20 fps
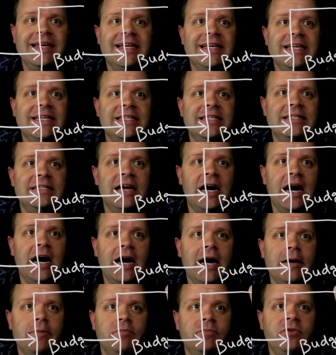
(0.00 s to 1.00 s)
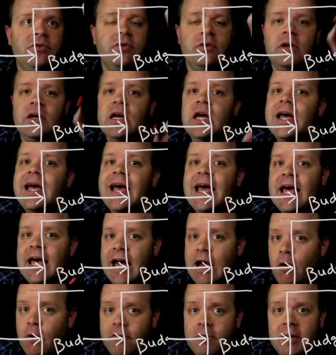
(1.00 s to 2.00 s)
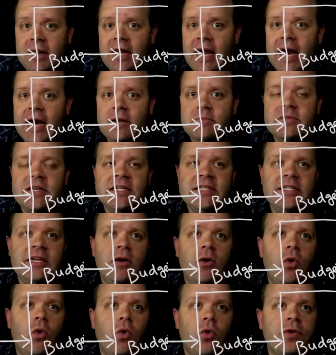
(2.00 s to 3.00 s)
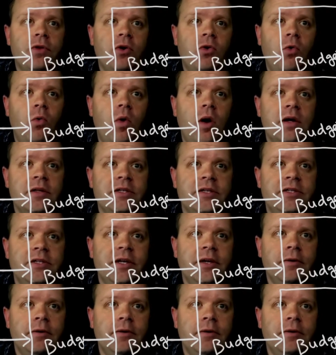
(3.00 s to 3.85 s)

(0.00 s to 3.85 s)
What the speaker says: times however many items I sell, or the quantity.